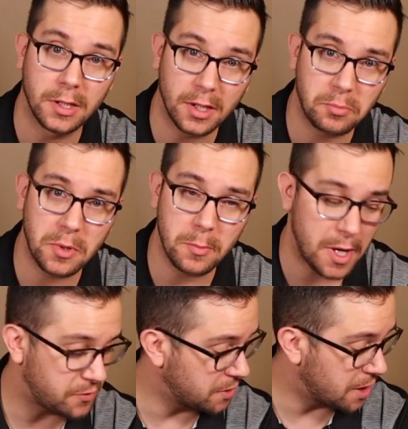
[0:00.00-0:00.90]
That's pretty
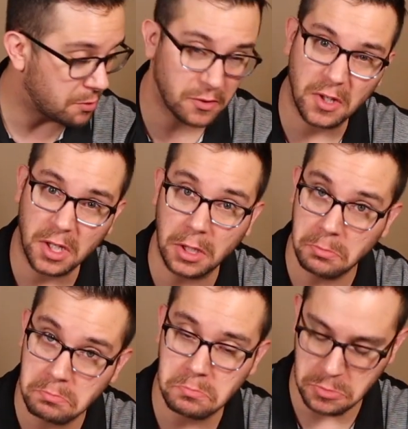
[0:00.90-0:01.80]
amazing,
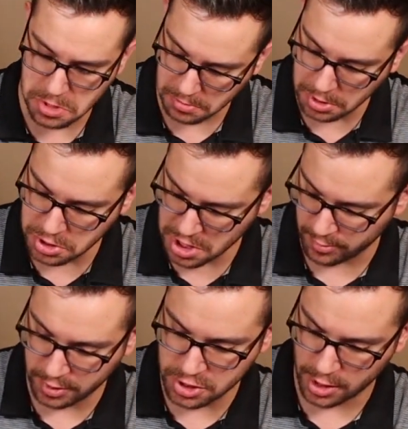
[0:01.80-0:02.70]
Kawasaki. Wow, good
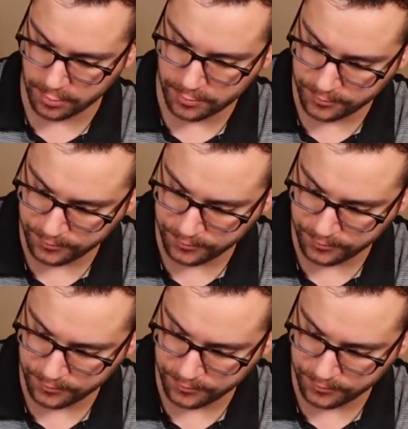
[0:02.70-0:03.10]
job, good job.